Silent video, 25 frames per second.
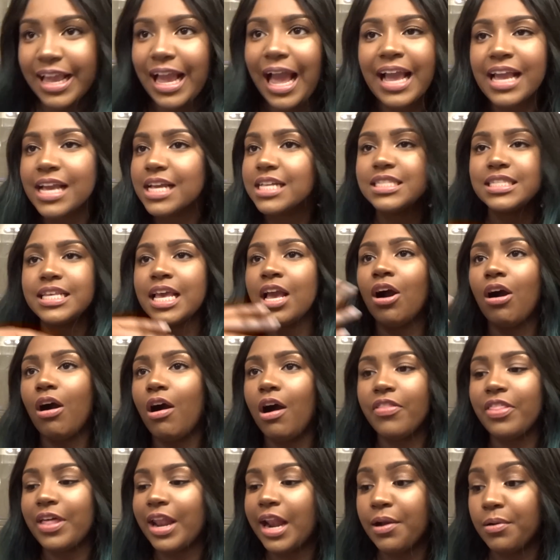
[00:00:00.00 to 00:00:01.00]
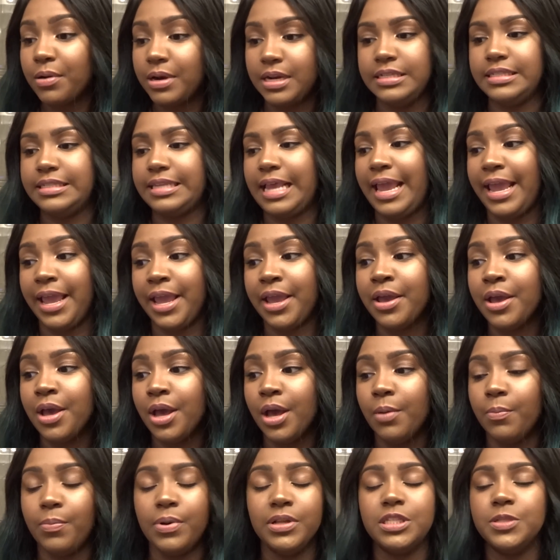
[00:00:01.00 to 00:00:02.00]
Like, I can say all that I want to say,
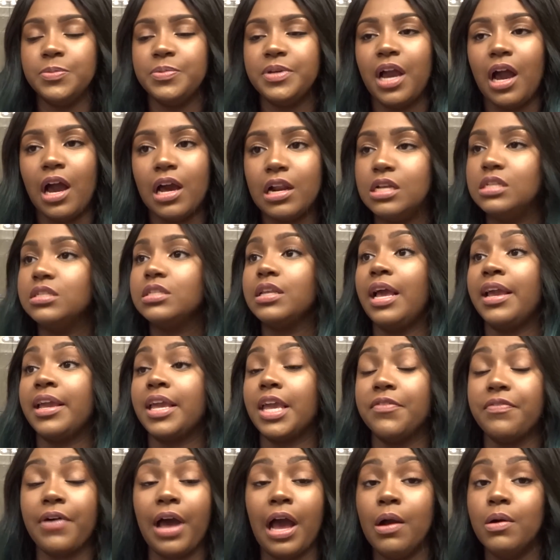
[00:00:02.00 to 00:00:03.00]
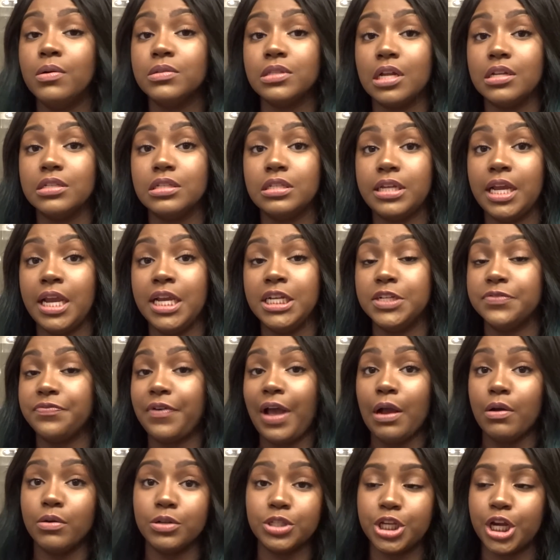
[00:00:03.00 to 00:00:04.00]
but to be honest, like, if I was on stage, if
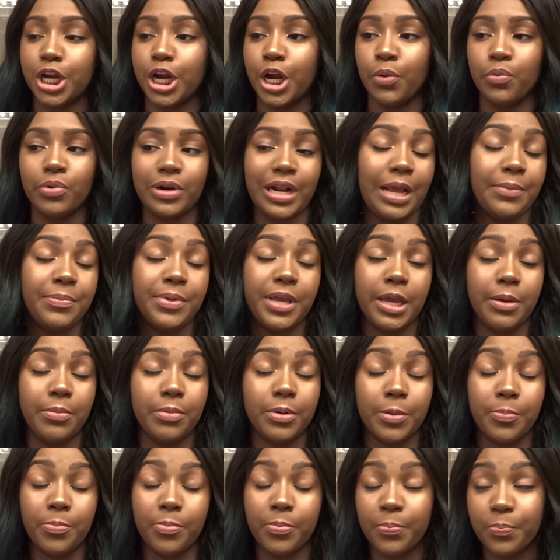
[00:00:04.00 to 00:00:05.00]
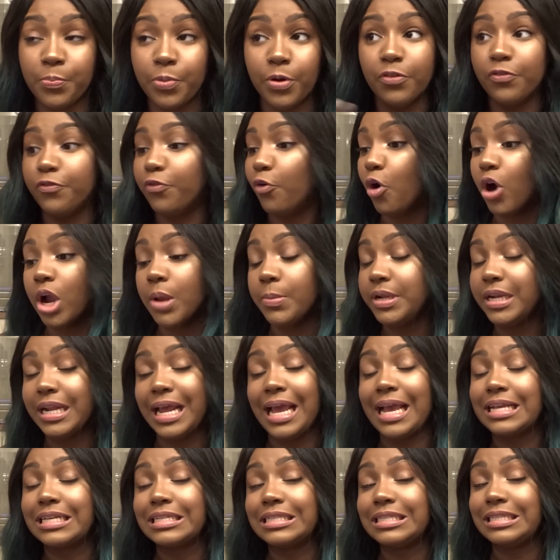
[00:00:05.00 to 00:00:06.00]
I was her, would I be able to perform and
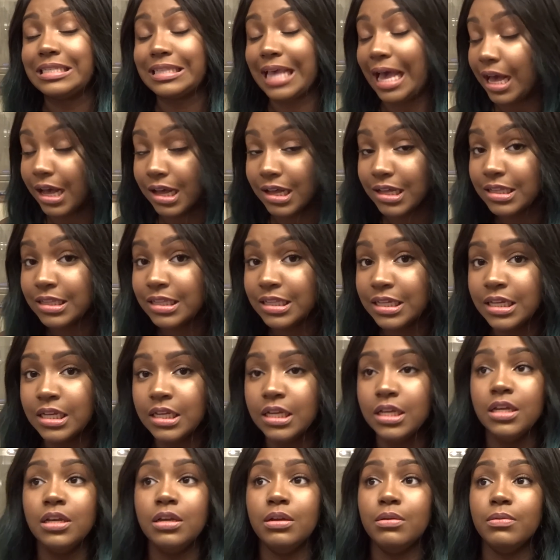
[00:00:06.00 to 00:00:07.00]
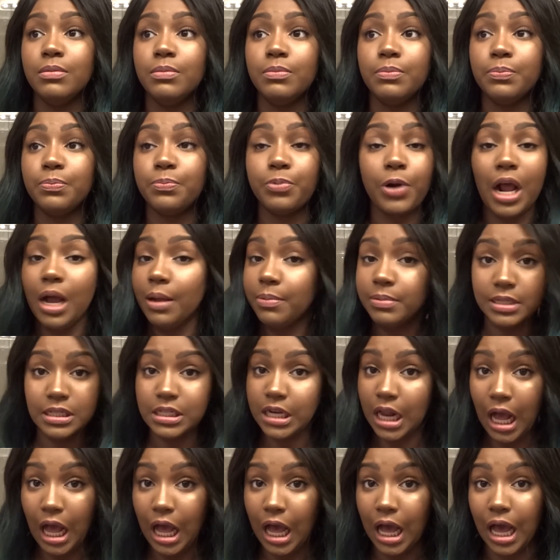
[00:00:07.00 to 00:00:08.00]
excel? Probably
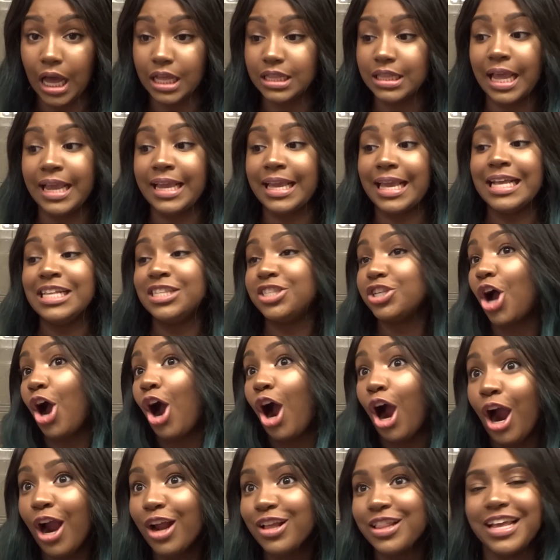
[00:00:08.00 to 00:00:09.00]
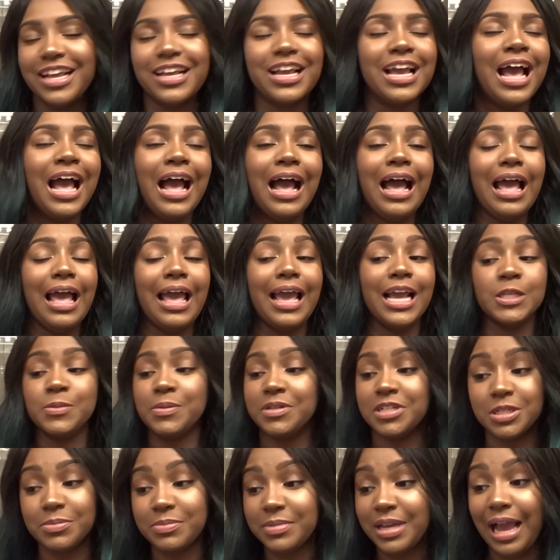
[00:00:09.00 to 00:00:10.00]
not. Like, it's hard. Like,
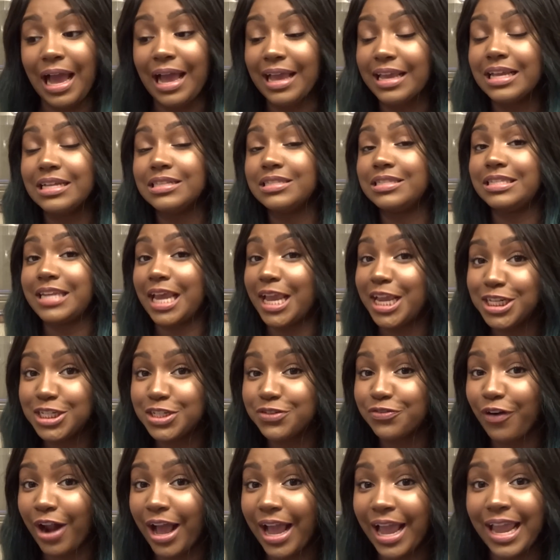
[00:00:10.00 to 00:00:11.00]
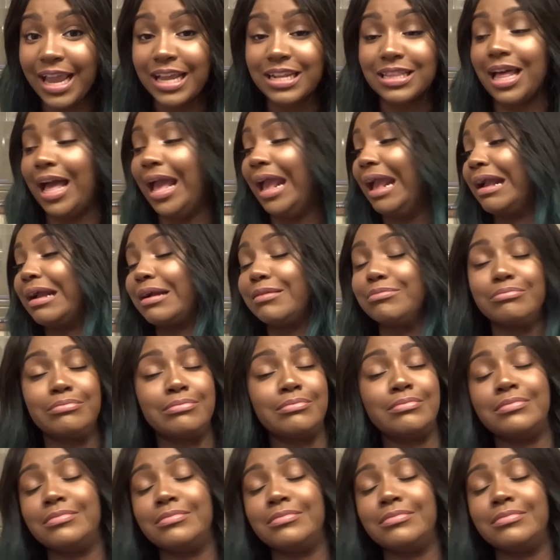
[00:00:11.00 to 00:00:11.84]
especially me, I get stage fright. Like,